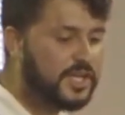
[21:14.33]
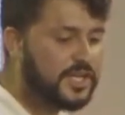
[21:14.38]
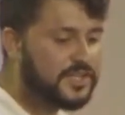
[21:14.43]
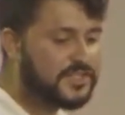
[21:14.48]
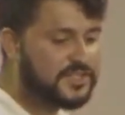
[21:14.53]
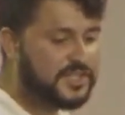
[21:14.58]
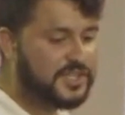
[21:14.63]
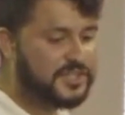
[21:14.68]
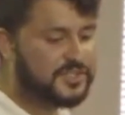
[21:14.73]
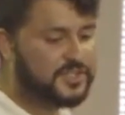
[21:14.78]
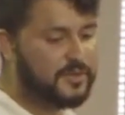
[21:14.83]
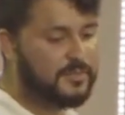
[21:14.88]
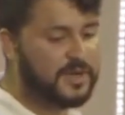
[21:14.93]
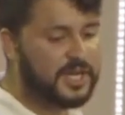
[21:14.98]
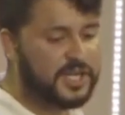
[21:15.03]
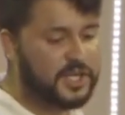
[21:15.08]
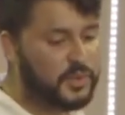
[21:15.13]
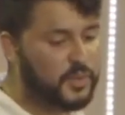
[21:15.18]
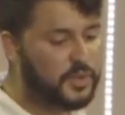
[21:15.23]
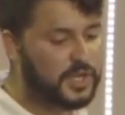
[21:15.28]
He sees
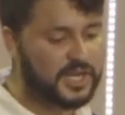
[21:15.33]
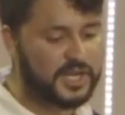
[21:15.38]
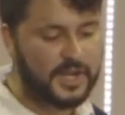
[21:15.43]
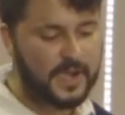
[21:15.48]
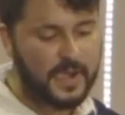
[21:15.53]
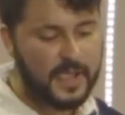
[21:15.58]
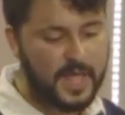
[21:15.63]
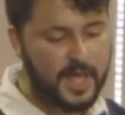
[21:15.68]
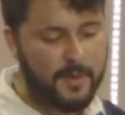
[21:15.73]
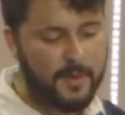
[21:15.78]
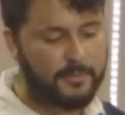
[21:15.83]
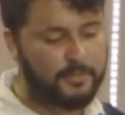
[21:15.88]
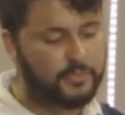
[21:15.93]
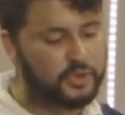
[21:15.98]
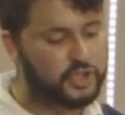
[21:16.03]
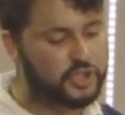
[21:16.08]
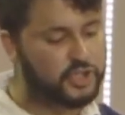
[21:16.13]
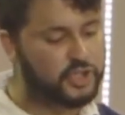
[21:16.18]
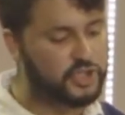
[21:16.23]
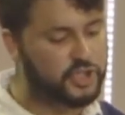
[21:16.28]
somebody who can
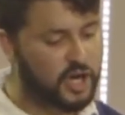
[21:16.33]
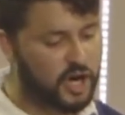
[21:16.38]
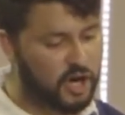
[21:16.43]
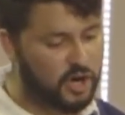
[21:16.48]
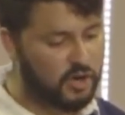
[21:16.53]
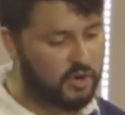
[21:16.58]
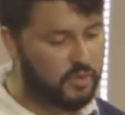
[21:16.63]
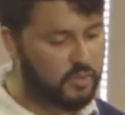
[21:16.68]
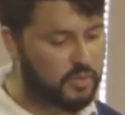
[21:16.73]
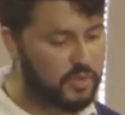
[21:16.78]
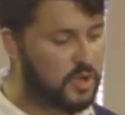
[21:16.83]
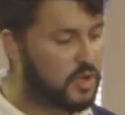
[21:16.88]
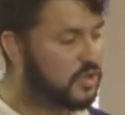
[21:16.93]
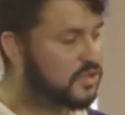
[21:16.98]
show,